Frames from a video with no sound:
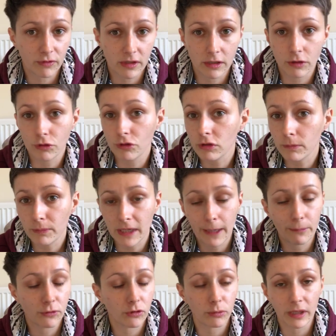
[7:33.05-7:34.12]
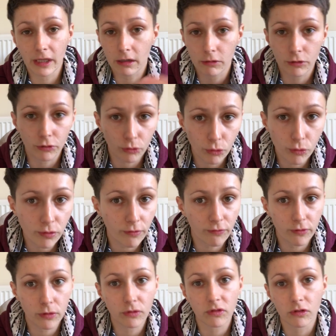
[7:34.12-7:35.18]
that you should be able to include all the
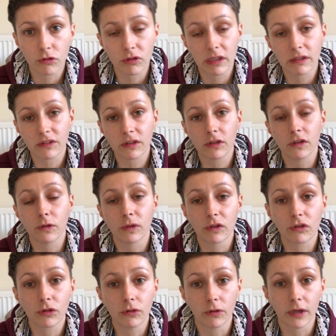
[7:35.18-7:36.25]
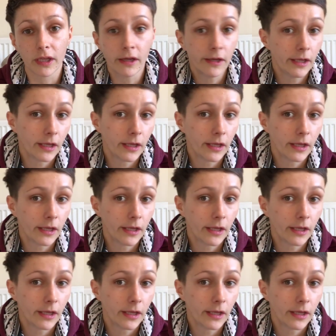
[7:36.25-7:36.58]
foods and drinks that you enjoy